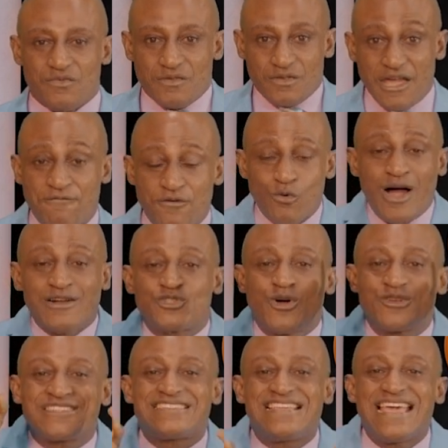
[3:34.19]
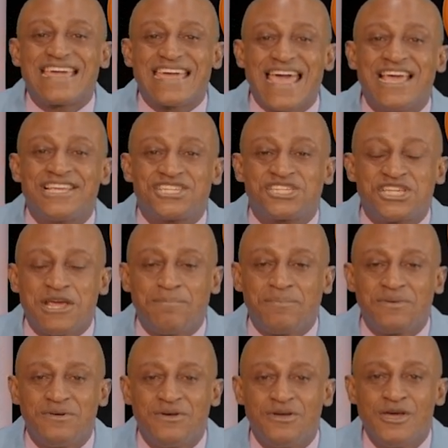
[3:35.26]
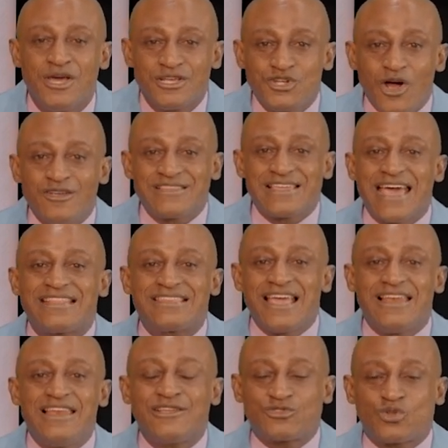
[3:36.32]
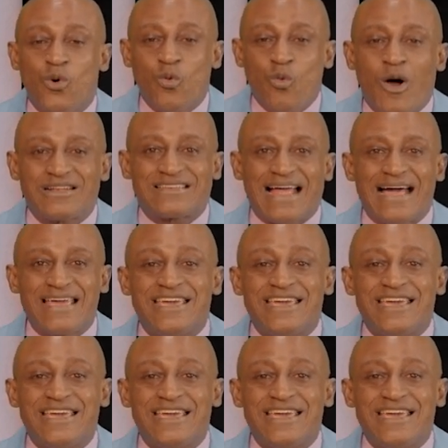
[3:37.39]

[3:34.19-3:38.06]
If you want to sink a ship, just get a little water